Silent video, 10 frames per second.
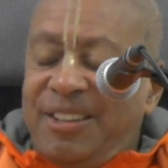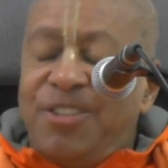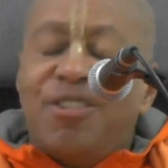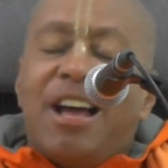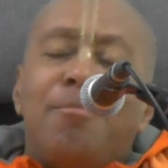
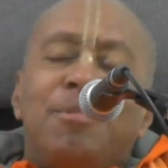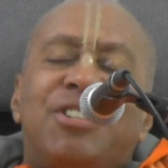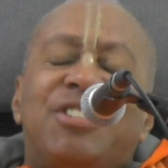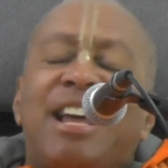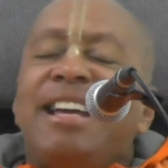You're not
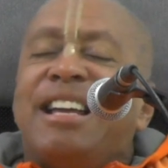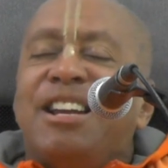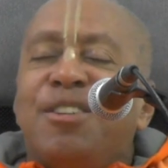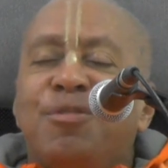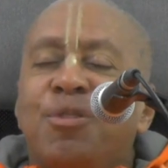
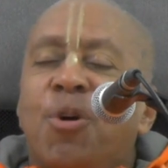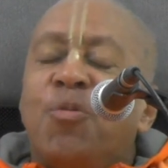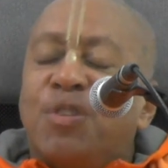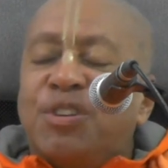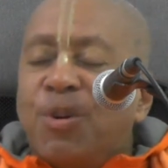mistaken if you
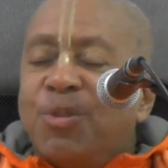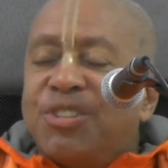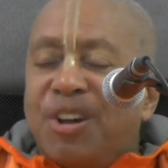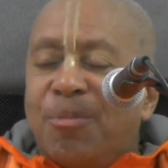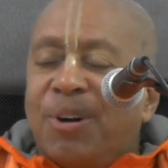overdose
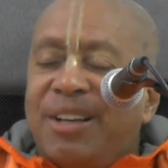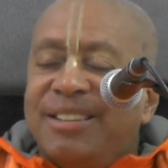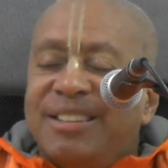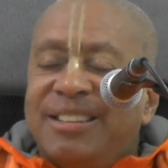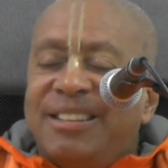someone.